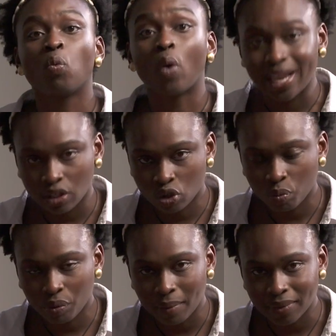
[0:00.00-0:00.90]
white
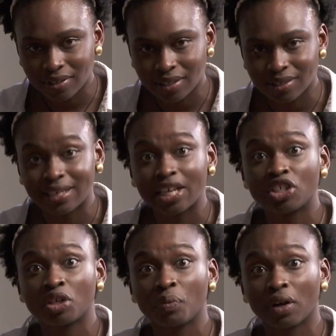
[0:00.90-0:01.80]
supremacist
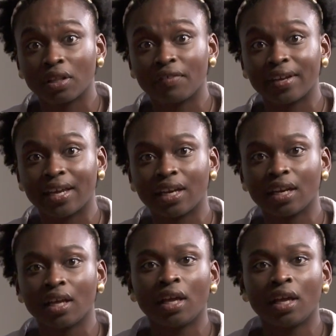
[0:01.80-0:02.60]
nation we are living in.